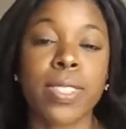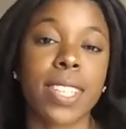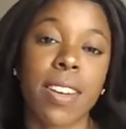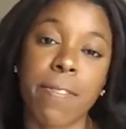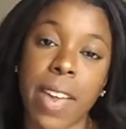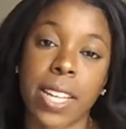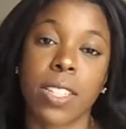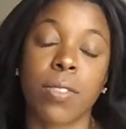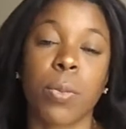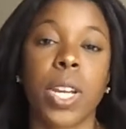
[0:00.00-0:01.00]
effective
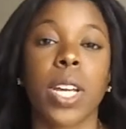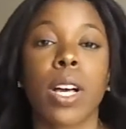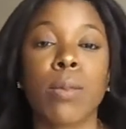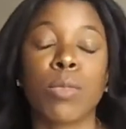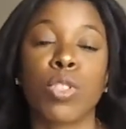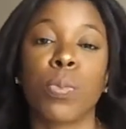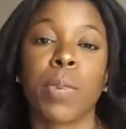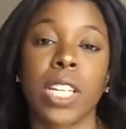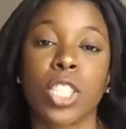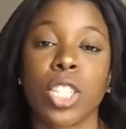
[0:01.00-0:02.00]
when it comes to
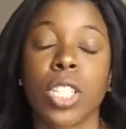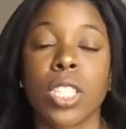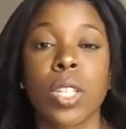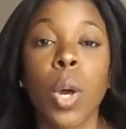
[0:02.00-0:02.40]
patients